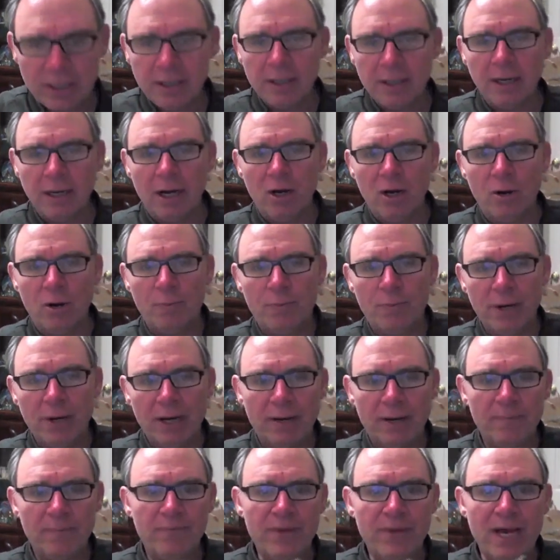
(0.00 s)
I hope
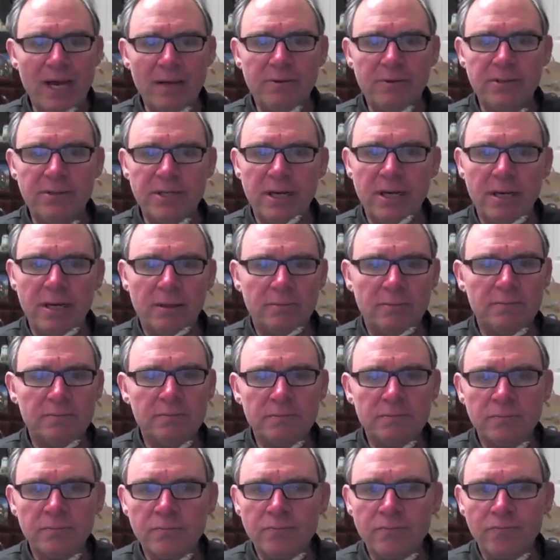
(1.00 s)
that
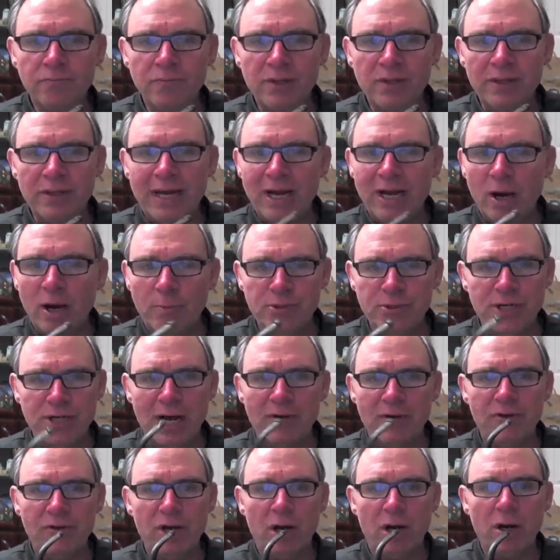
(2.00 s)
helps you
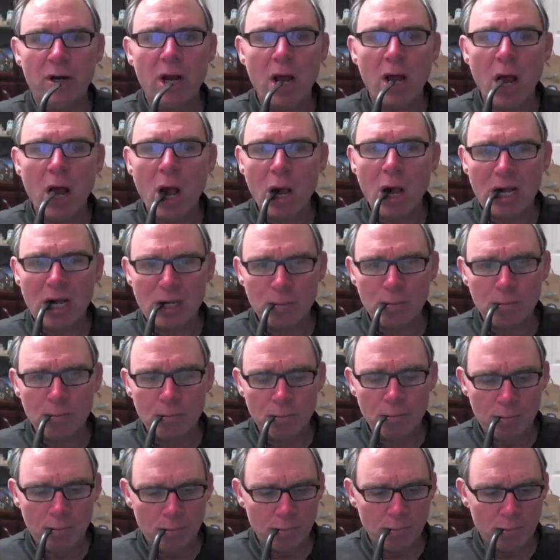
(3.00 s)
out there.
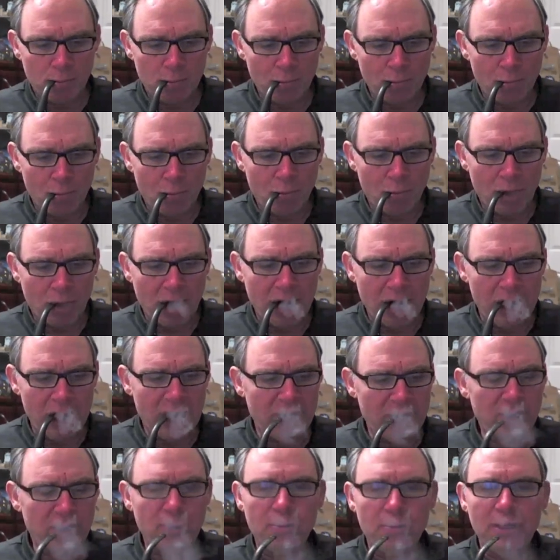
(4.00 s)
And I
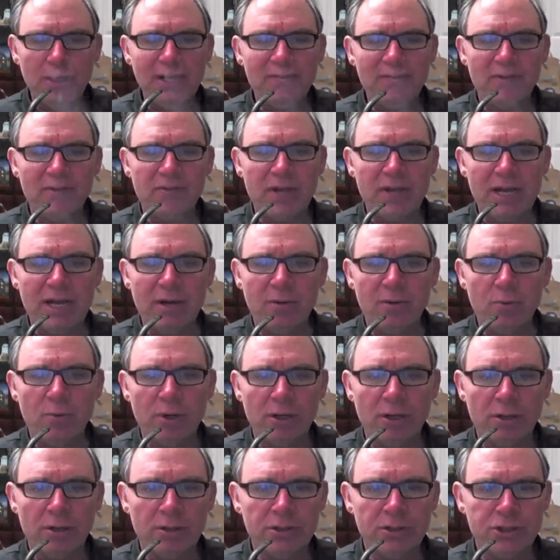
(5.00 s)
do believe that they
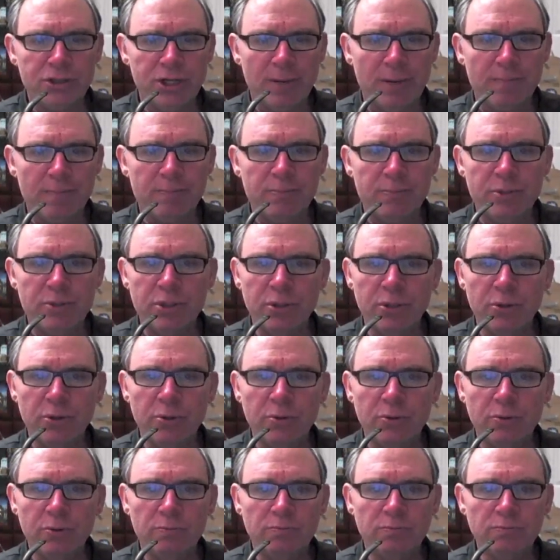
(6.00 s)
will ship
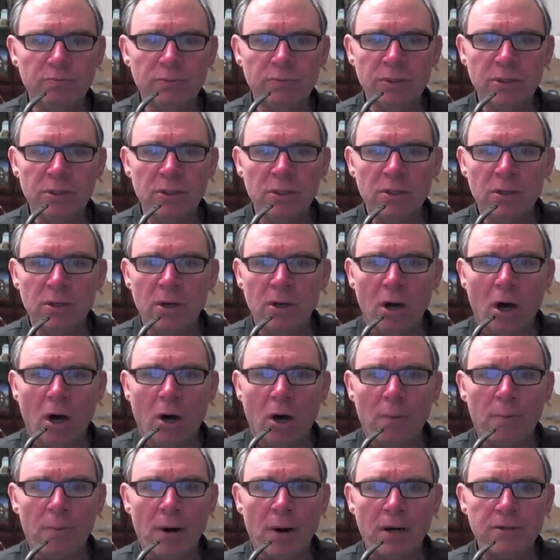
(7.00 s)
to all
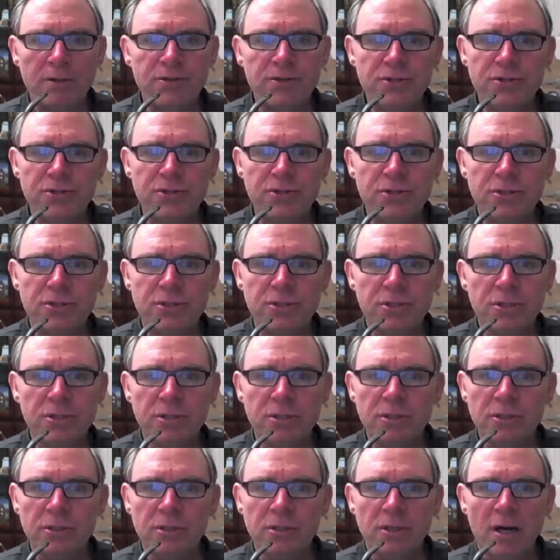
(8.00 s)
parts
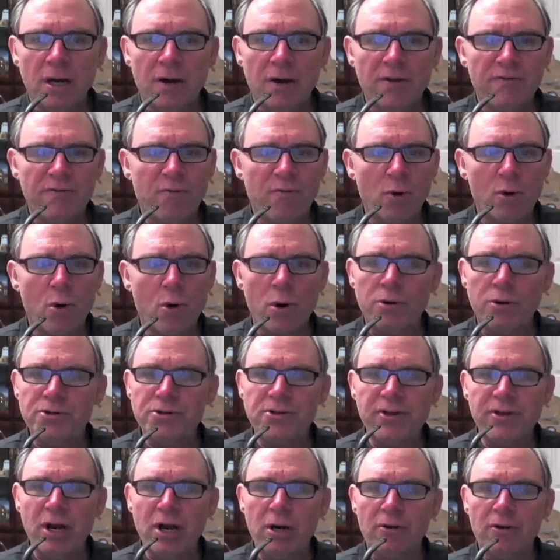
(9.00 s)
of the four corners
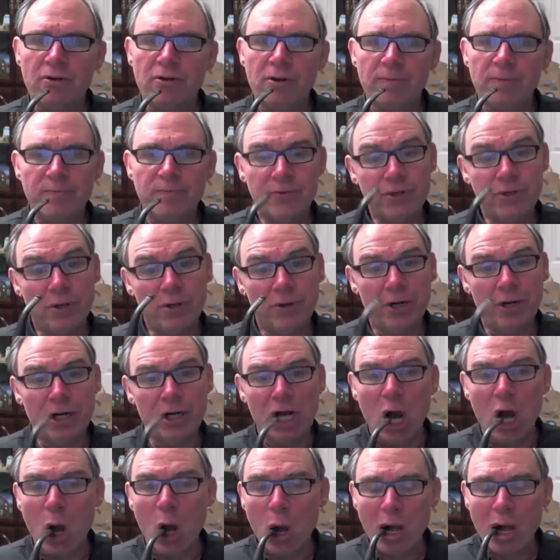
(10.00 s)
of the earth. So there you go.